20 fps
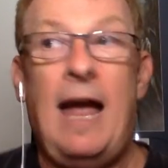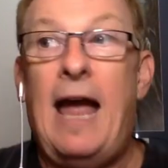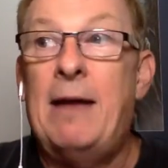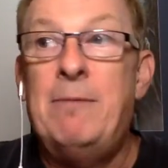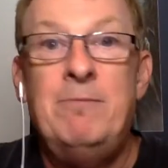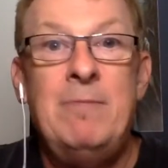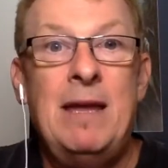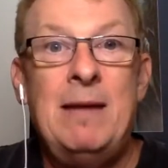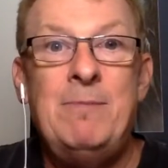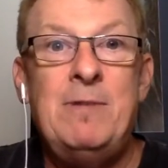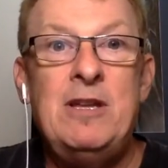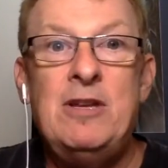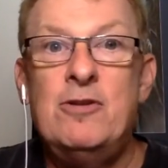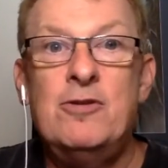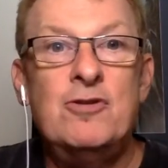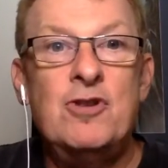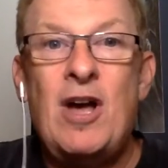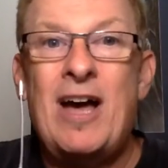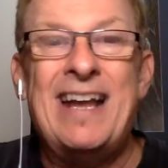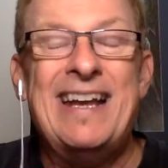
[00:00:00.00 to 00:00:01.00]
and maybe
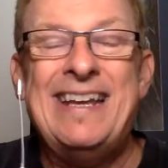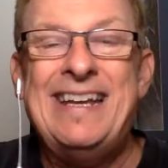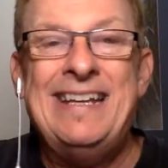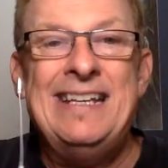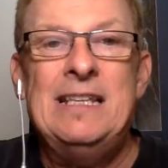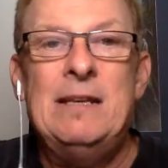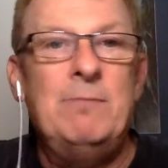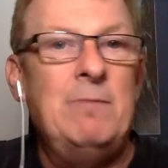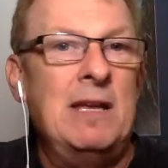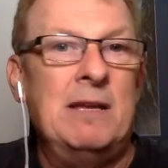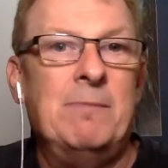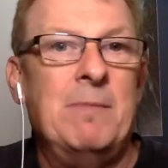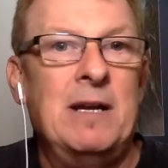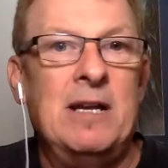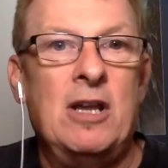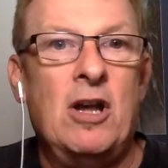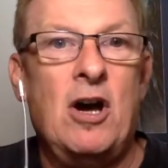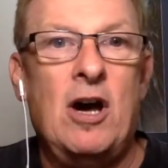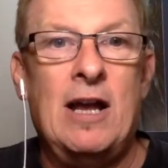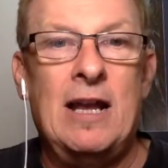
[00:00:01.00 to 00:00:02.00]
you're not in the make
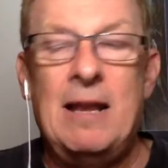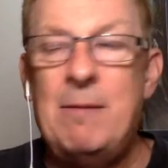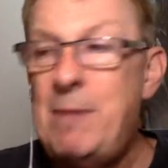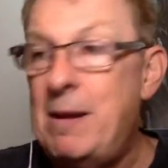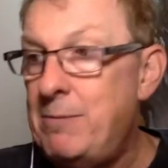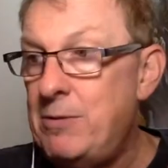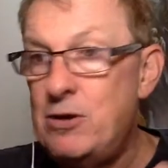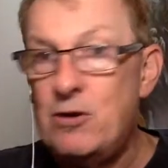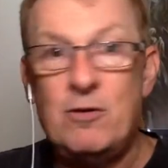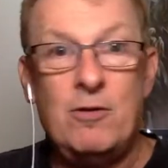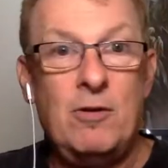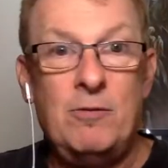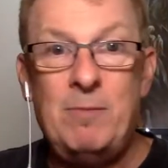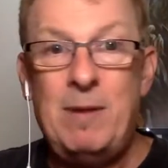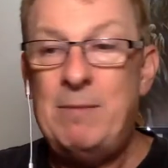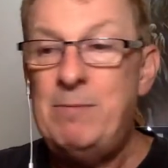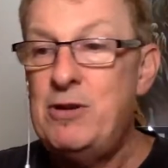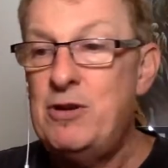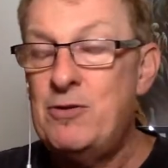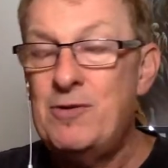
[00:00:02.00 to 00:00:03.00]
money online maybe you're
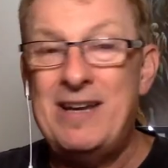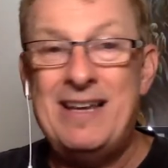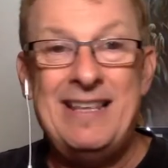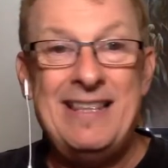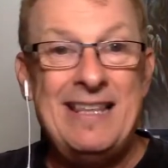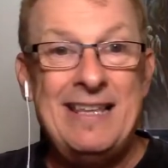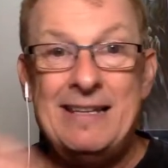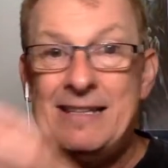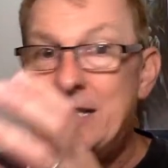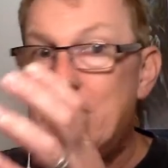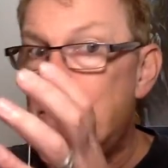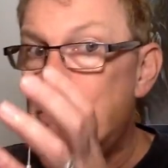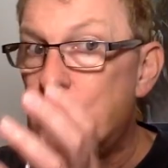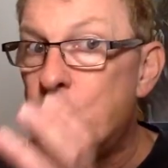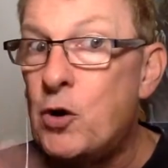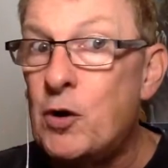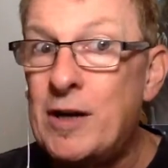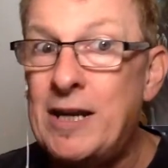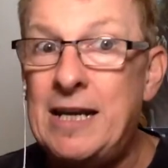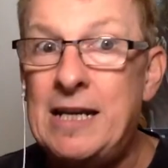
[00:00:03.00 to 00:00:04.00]
maybe you're in the, the
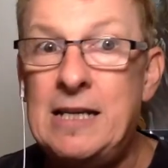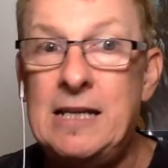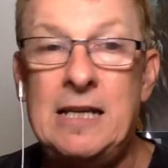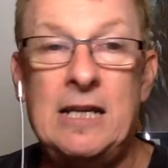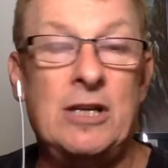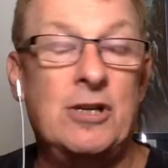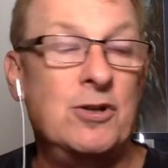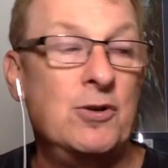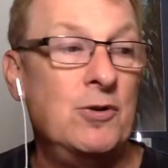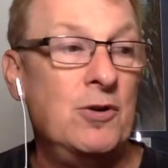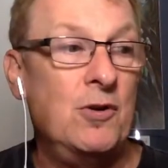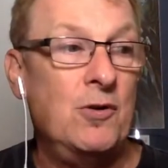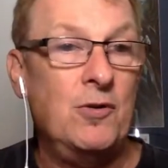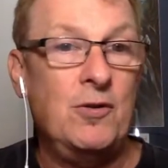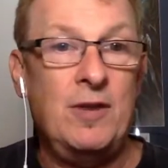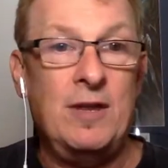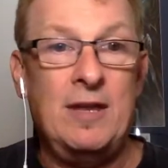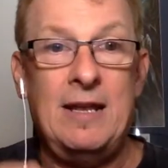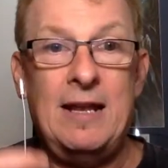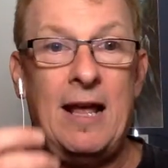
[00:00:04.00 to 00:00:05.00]
cooking niche or,
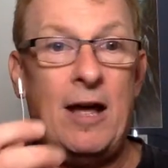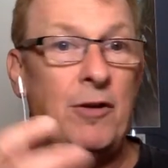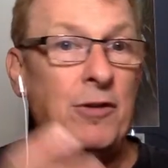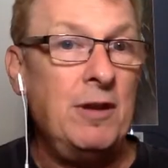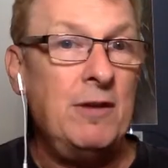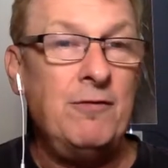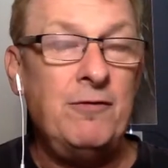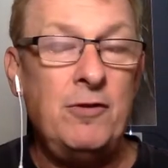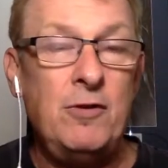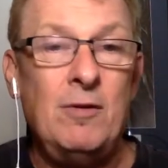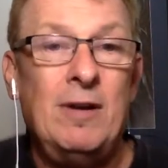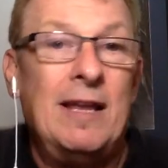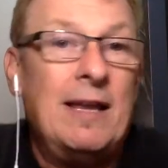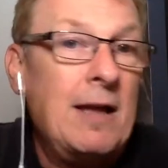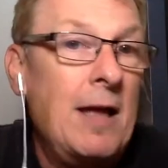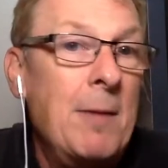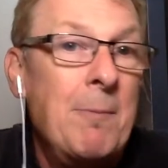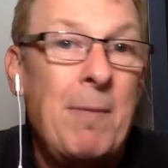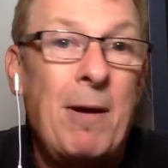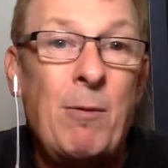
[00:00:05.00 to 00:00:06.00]
or the healthy food
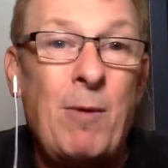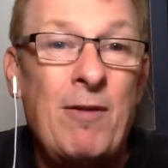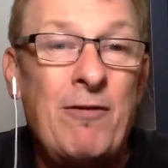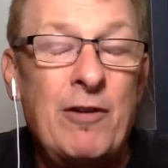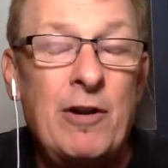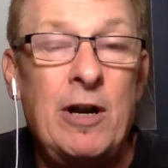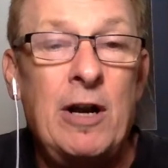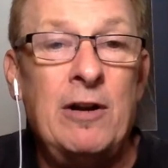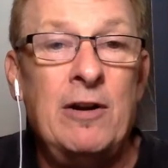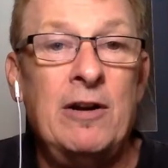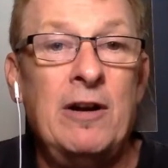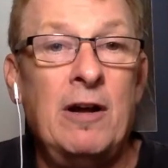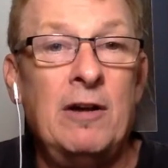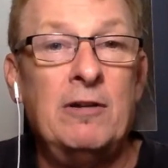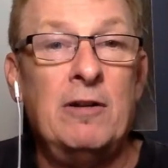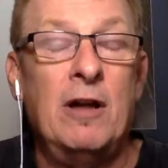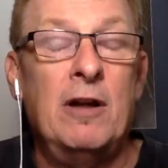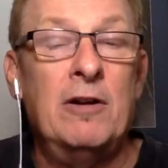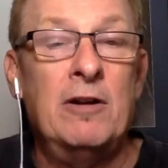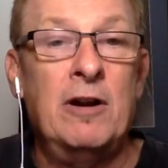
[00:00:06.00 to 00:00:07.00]
like my wife and i are,
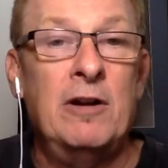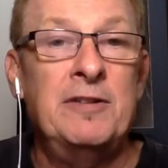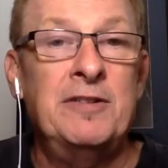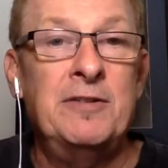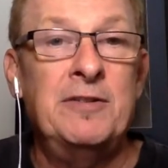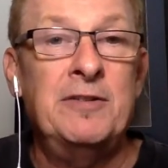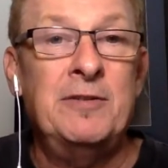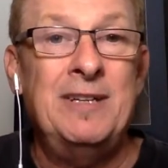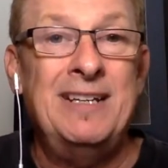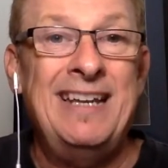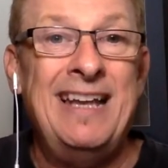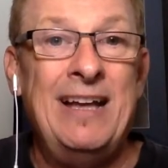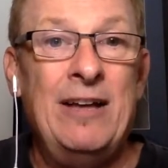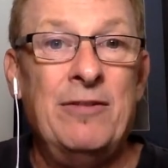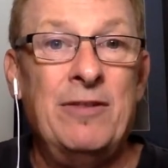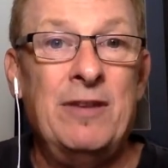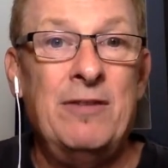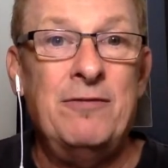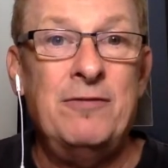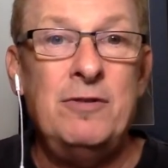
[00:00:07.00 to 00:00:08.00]
are, are, also in the
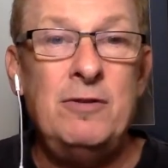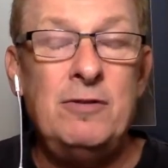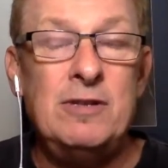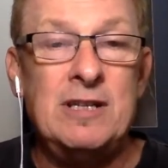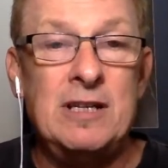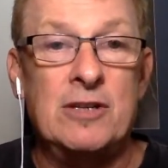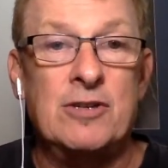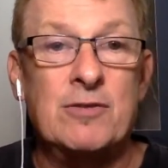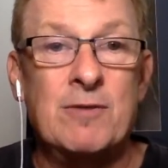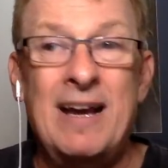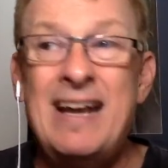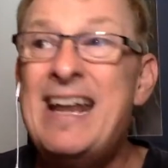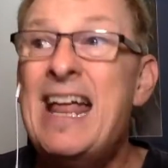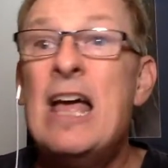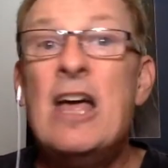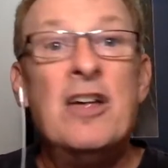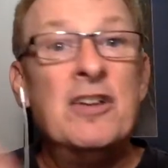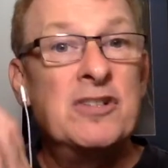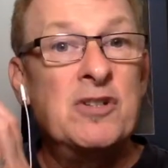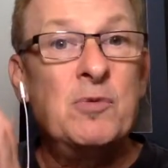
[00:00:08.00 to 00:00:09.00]
healthy food niche right
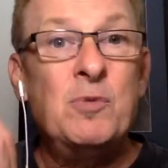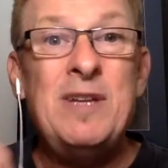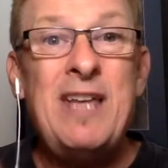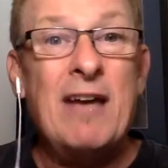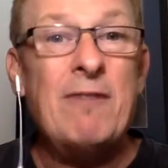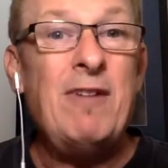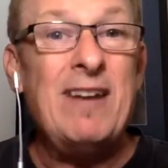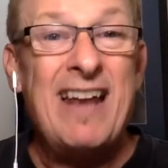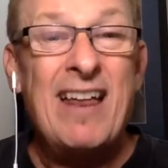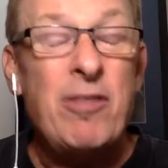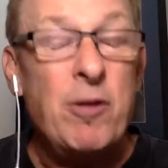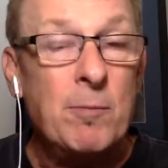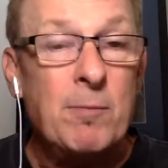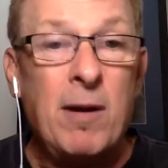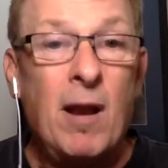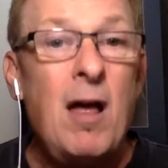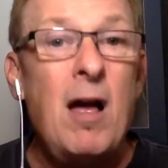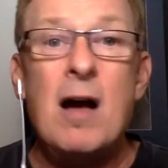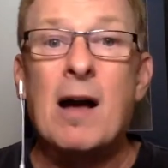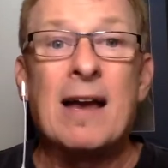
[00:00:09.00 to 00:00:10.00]
so we have another
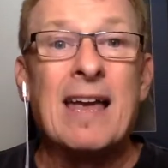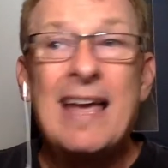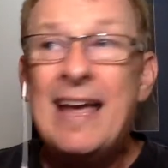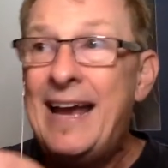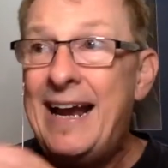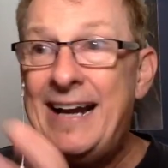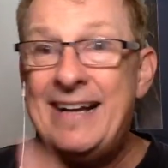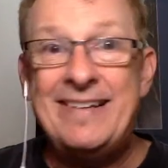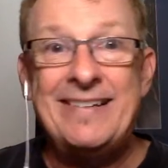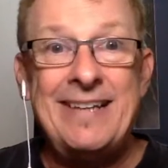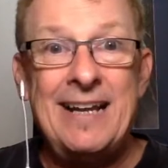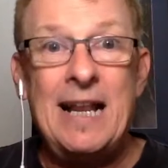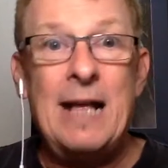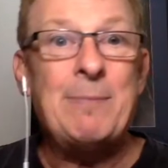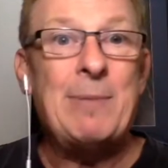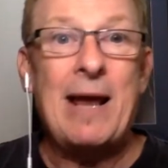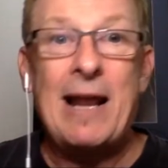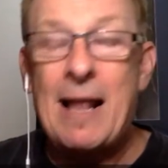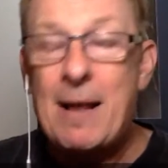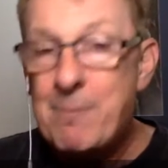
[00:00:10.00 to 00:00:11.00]
blog it's set
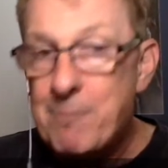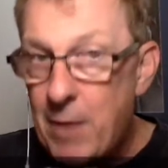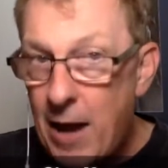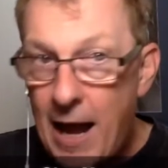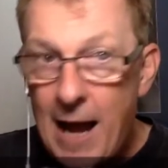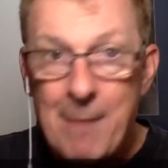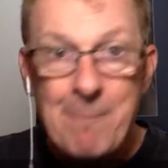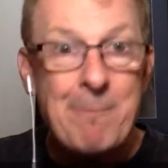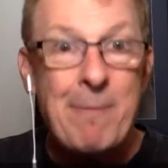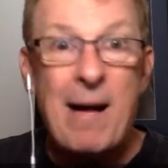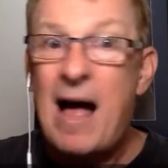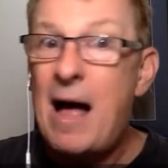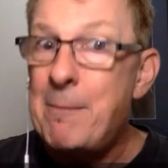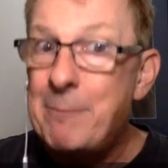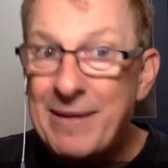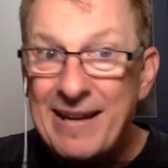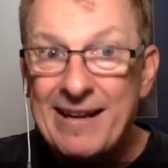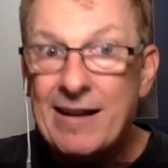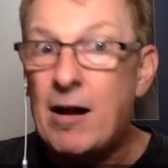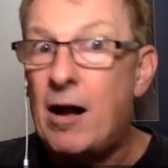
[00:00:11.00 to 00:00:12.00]
up and i'm i'm
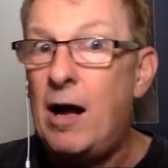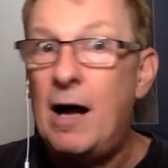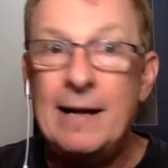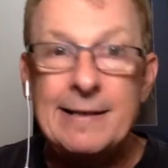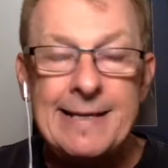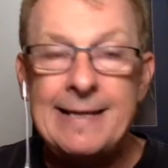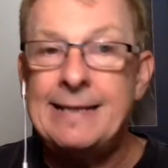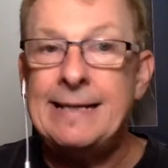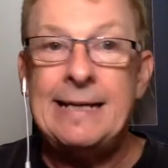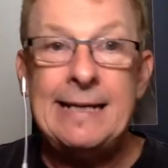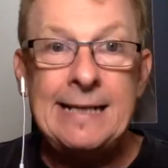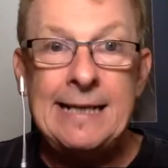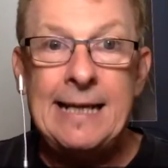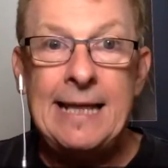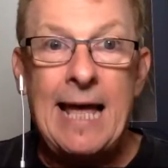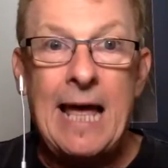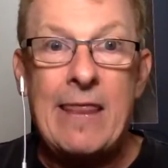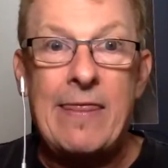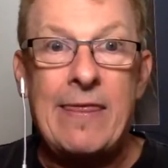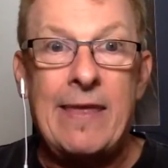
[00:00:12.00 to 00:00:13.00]
pumping content into
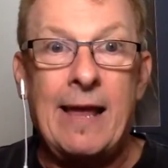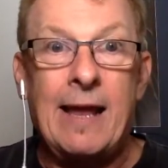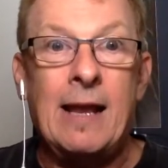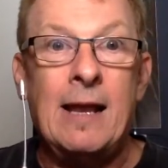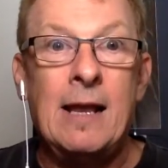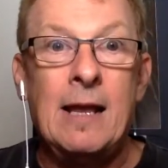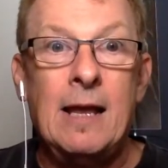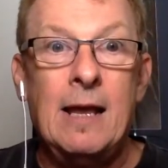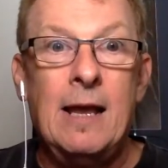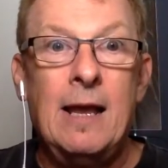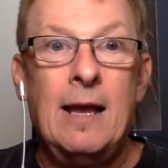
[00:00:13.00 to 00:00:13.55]
that thing